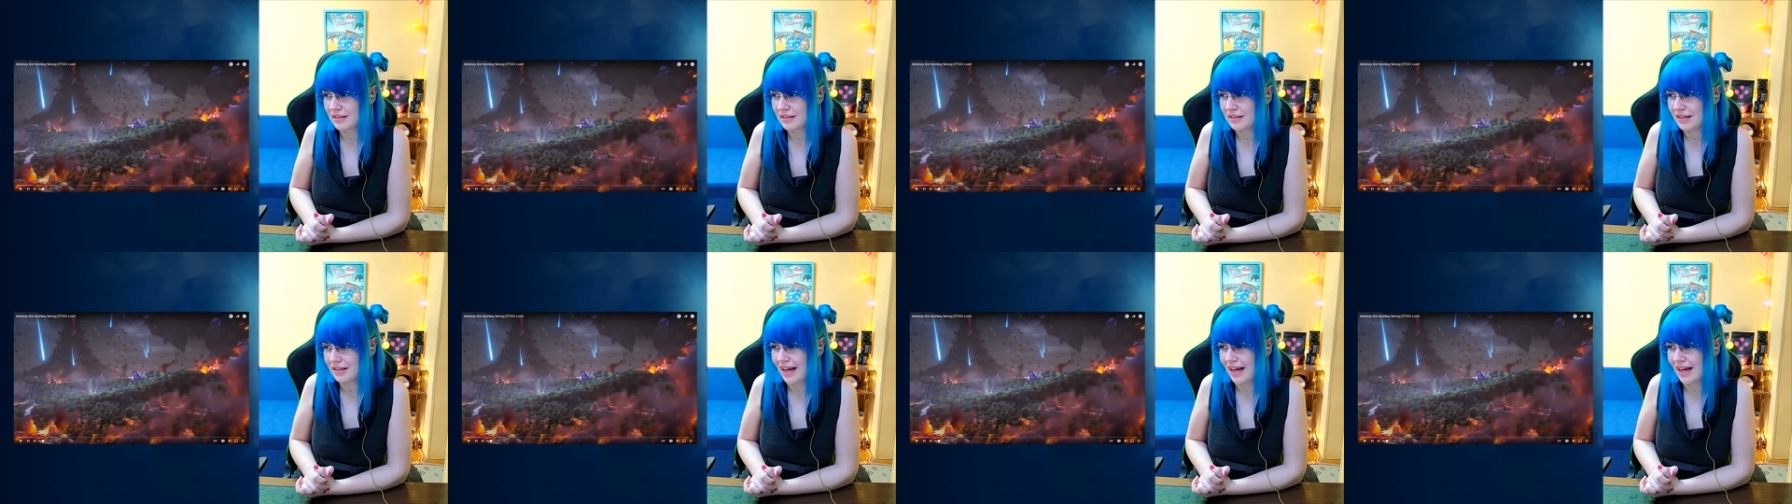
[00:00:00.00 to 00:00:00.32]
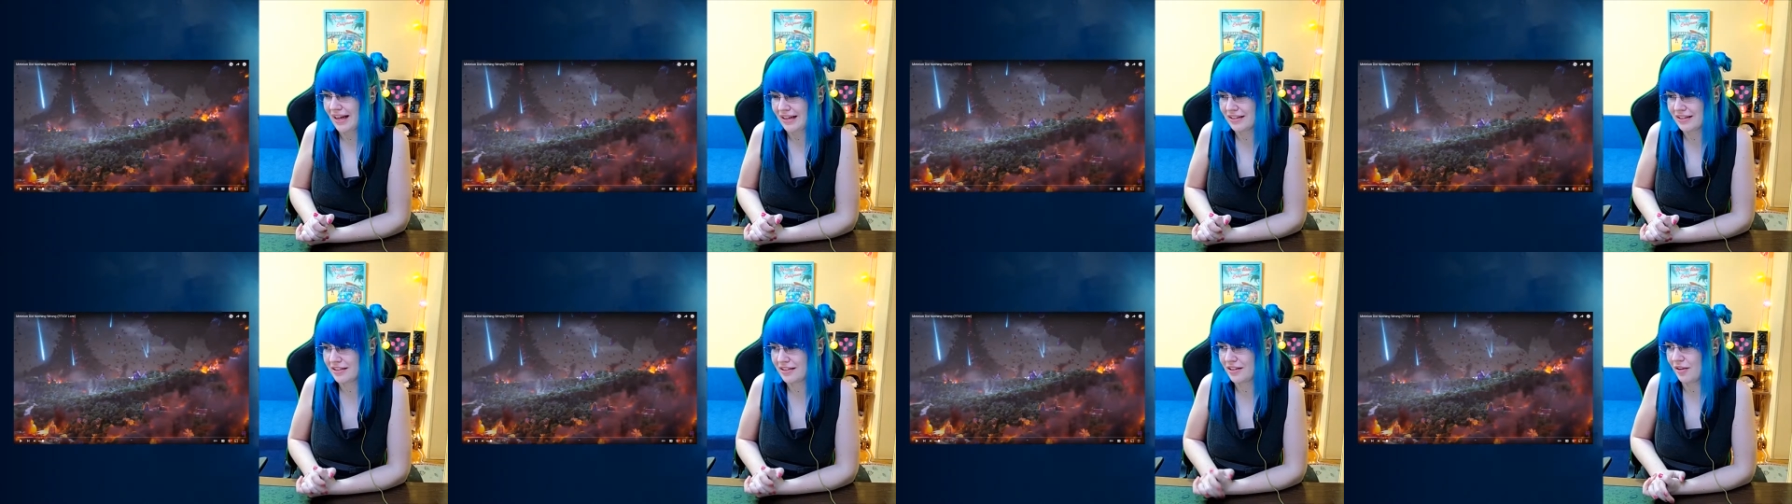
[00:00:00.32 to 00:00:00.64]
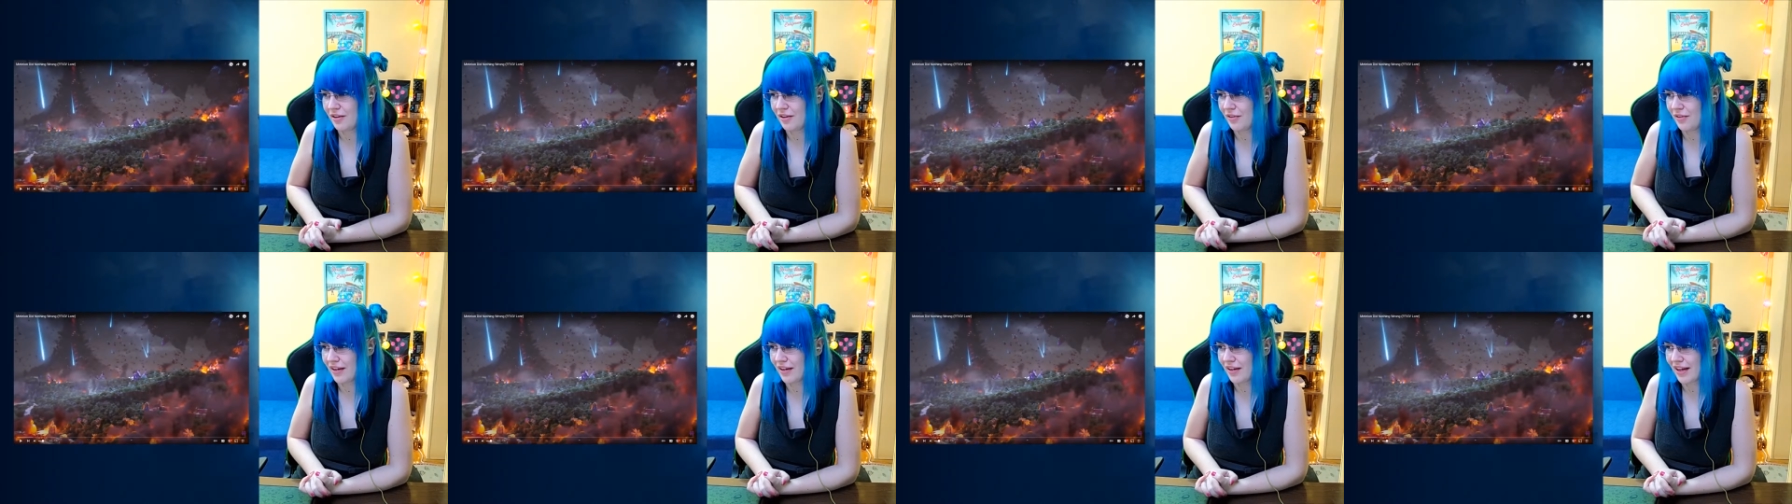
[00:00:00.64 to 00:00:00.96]
I don't know,
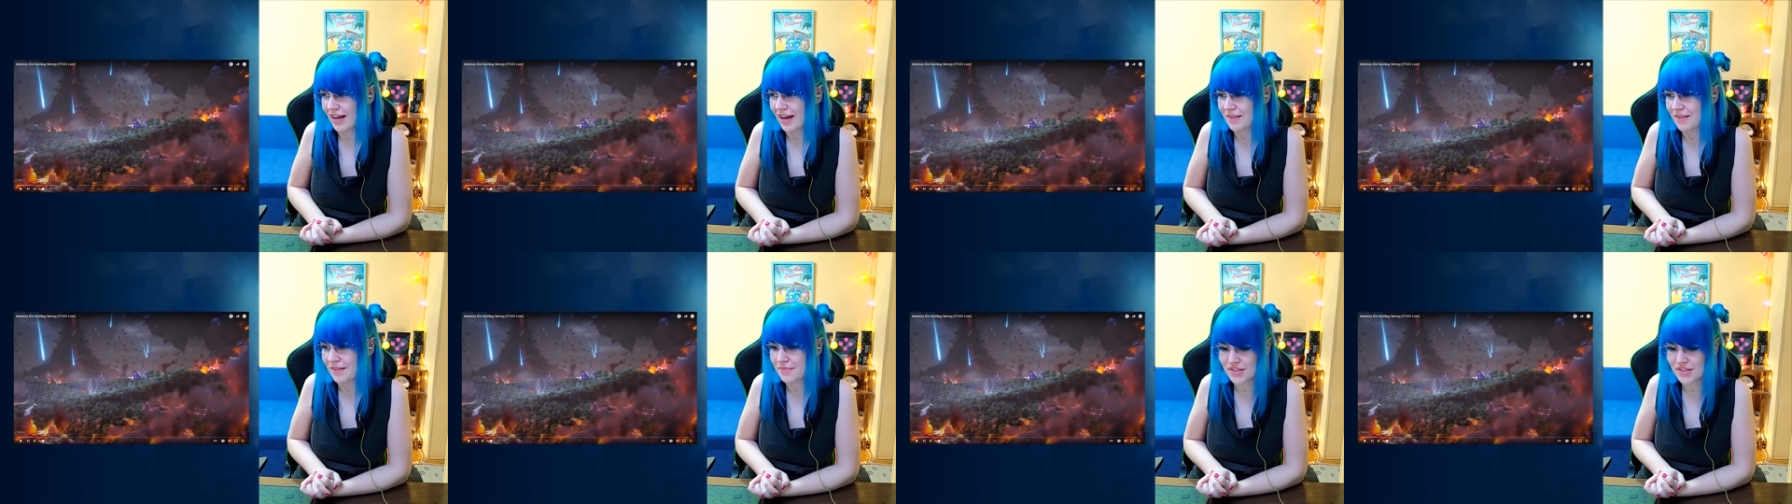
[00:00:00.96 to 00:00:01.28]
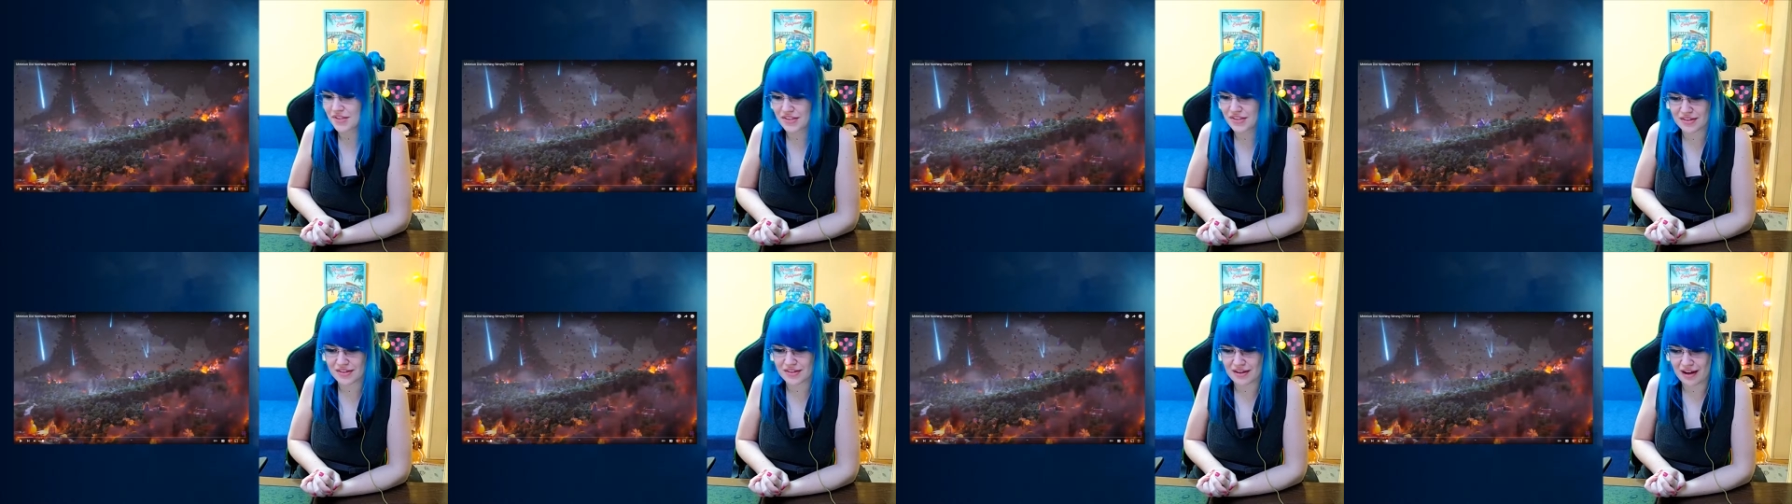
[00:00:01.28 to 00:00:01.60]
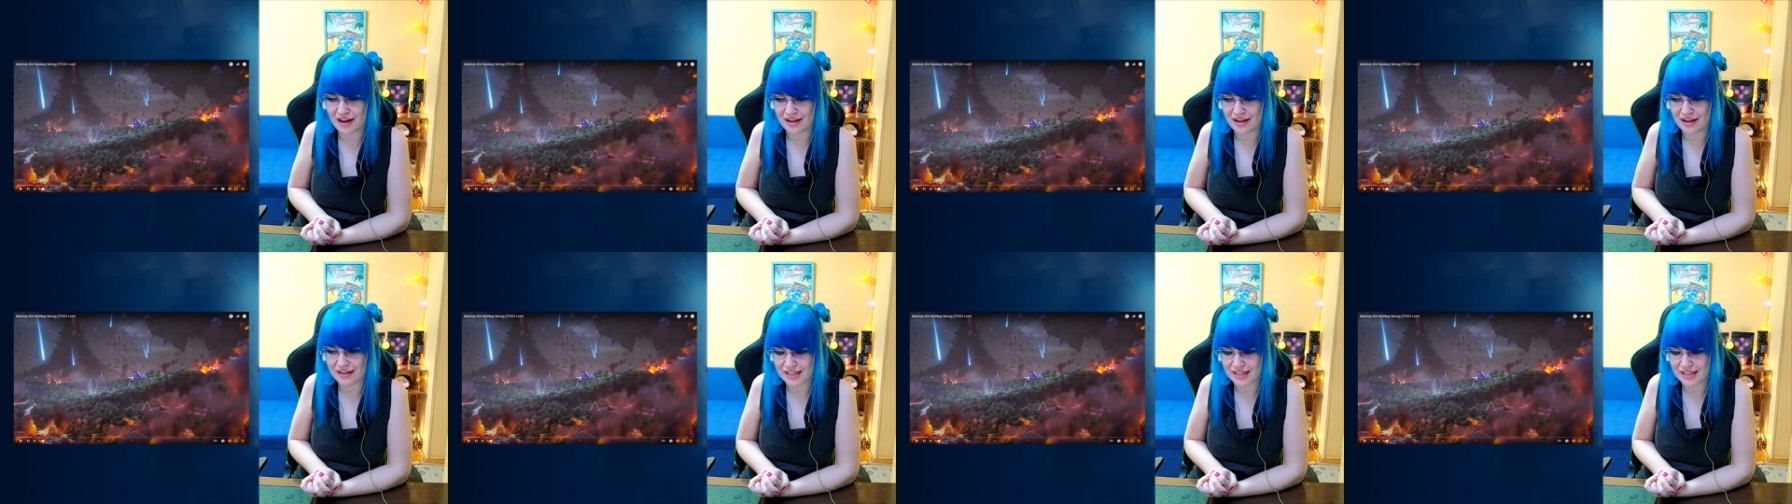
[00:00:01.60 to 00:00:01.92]
like I'm just
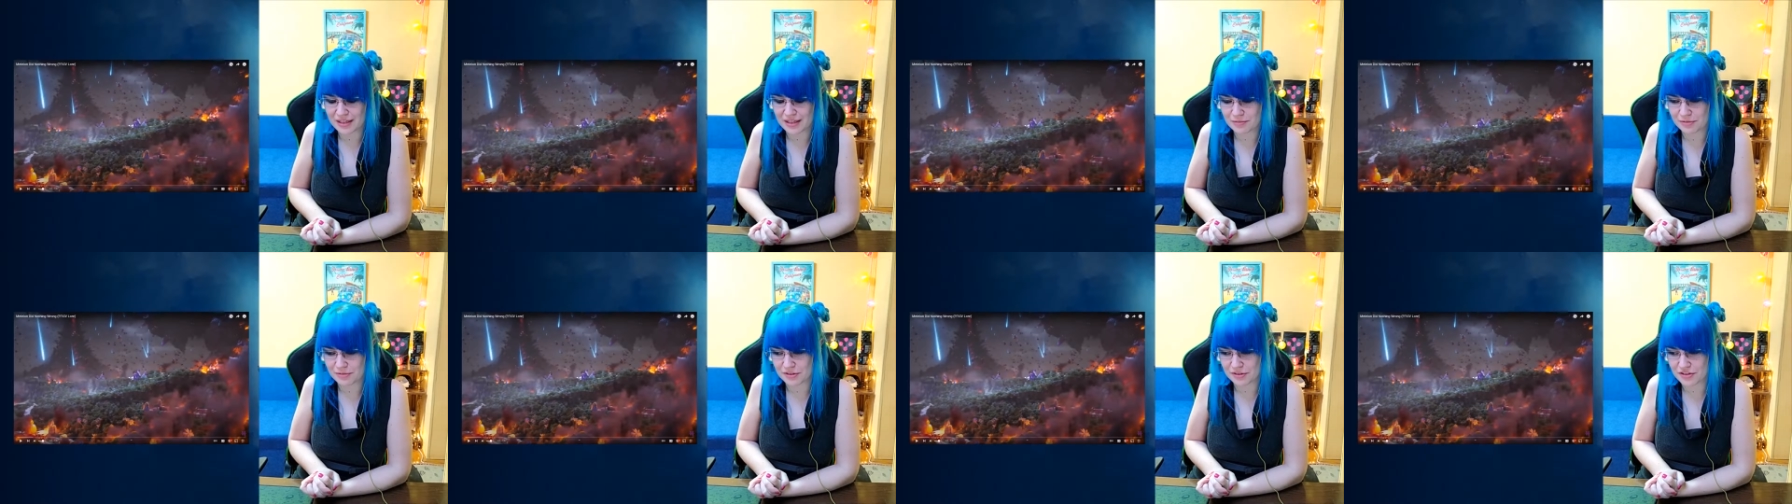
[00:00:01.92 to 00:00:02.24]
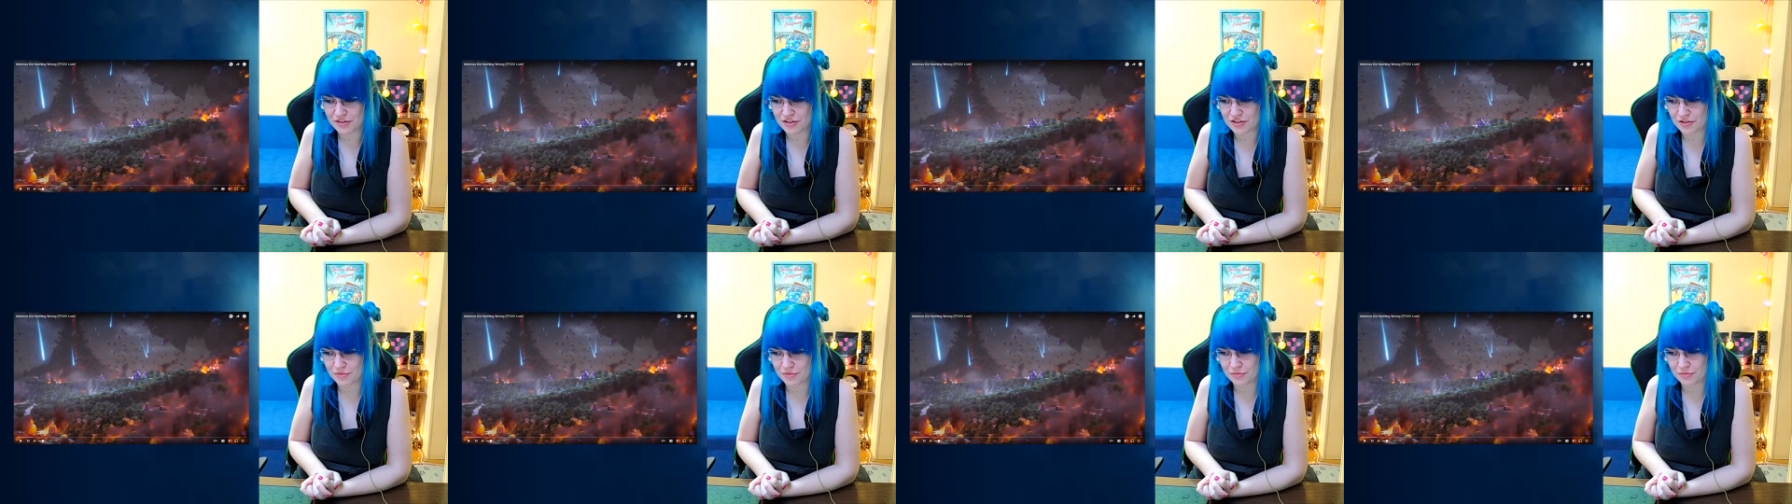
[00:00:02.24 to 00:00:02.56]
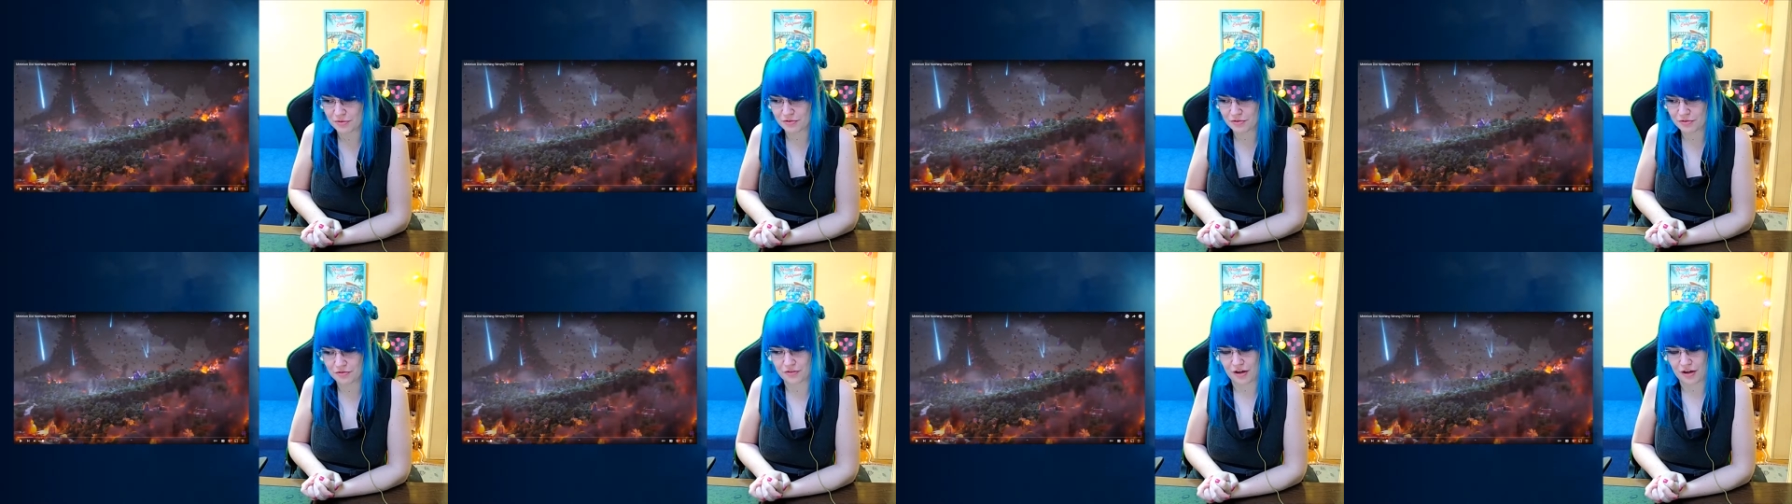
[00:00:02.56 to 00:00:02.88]
not able to
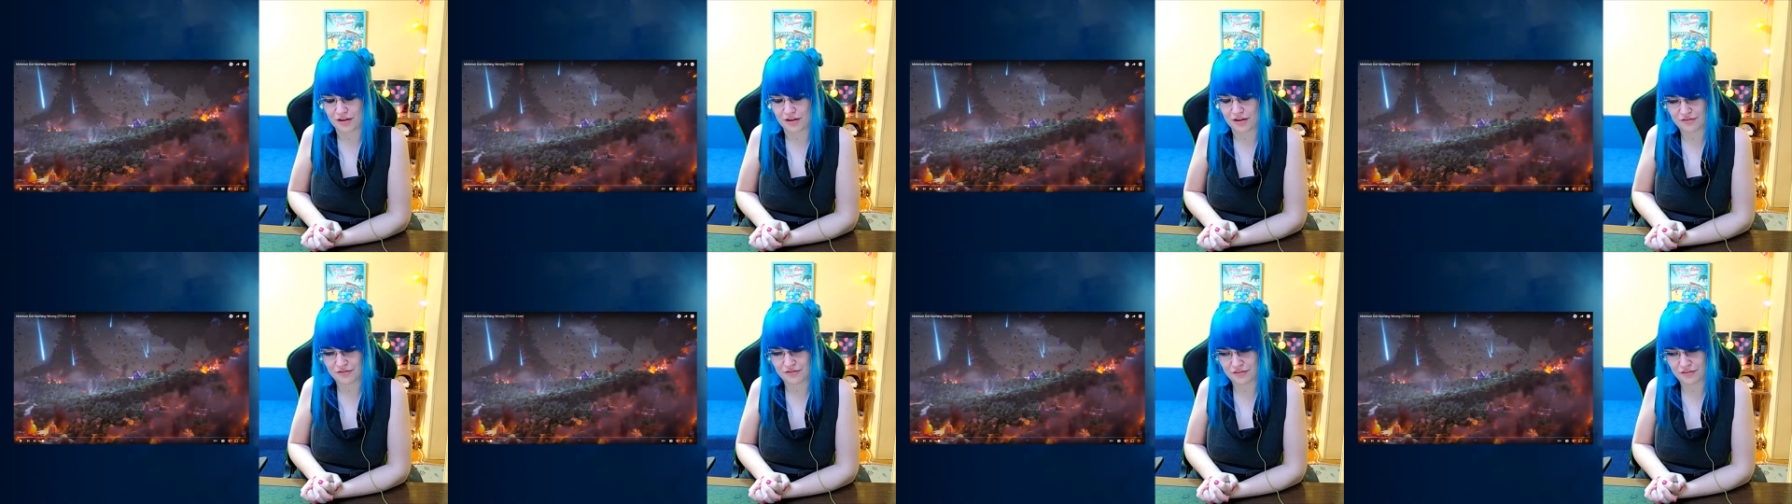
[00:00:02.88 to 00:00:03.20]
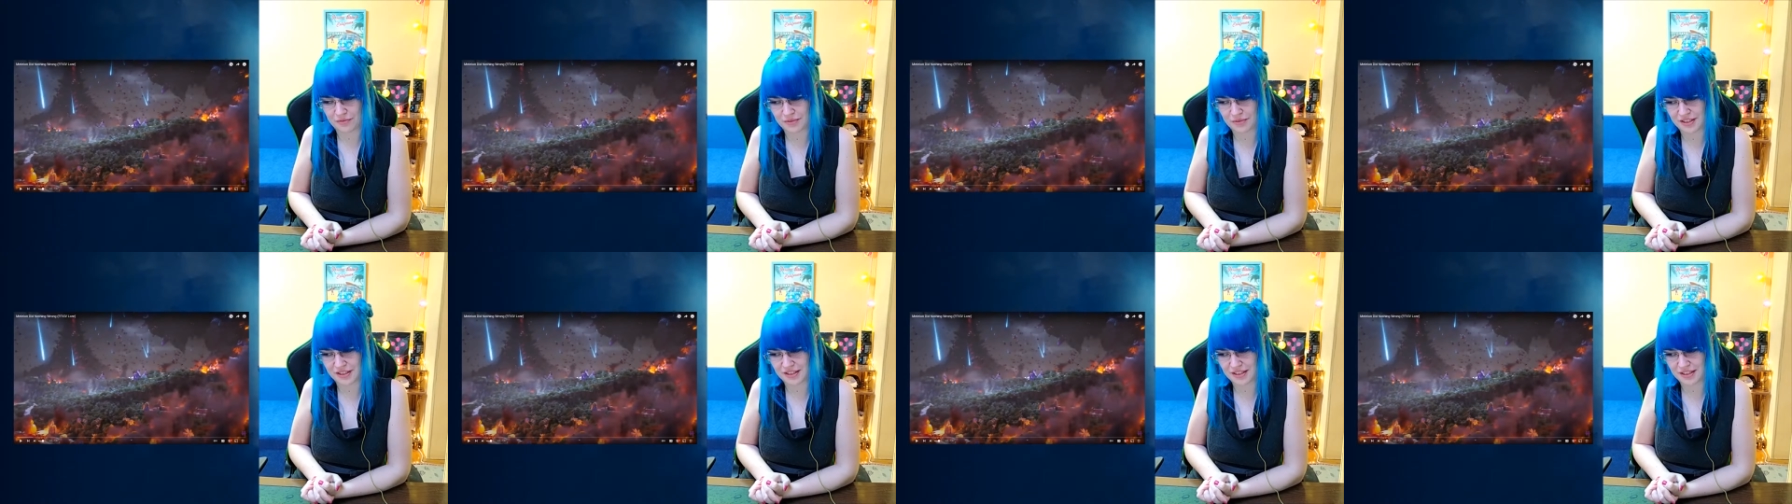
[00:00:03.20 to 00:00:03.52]
move on from it